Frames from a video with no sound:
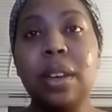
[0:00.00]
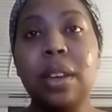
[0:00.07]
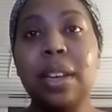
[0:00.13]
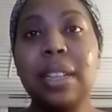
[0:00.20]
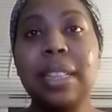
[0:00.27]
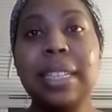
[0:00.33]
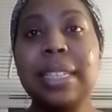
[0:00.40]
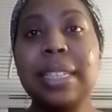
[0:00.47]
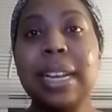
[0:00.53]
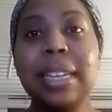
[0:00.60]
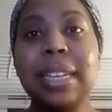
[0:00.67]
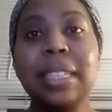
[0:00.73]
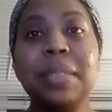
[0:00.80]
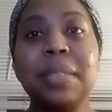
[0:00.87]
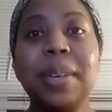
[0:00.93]
This
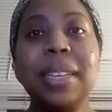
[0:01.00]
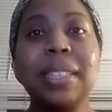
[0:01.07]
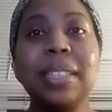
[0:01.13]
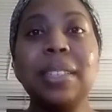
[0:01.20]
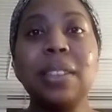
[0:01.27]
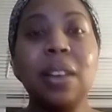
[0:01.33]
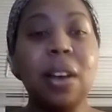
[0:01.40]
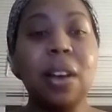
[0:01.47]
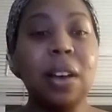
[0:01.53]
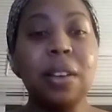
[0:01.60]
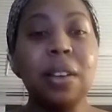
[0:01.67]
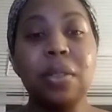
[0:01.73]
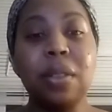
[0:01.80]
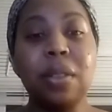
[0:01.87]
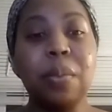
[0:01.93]
next piece is
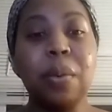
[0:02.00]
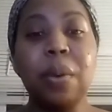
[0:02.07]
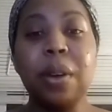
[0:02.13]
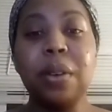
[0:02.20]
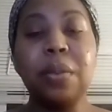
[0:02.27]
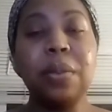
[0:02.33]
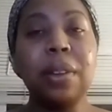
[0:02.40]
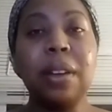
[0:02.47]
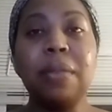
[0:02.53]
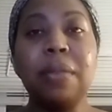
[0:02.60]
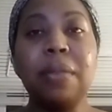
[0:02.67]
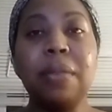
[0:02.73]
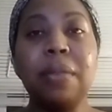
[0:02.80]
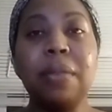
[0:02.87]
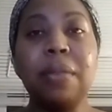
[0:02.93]
called The Boy Who Loved
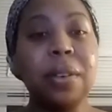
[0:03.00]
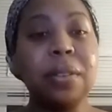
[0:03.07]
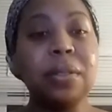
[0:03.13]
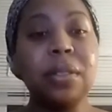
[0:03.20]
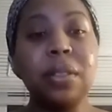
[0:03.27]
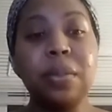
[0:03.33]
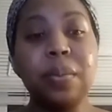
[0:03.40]
Rainbows.